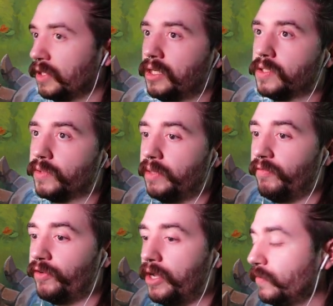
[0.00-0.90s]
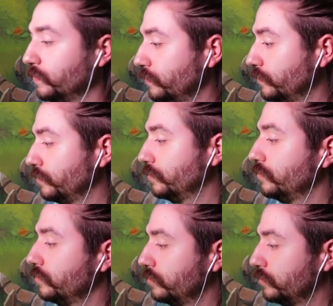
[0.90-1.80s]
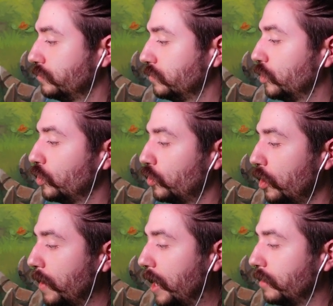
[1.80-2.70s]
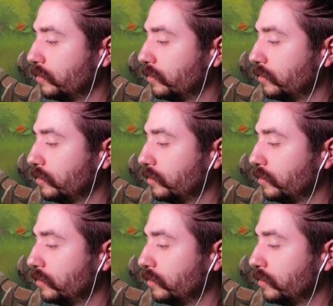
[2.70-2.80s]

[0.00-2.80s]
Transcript: We'll keep it for now. Goma.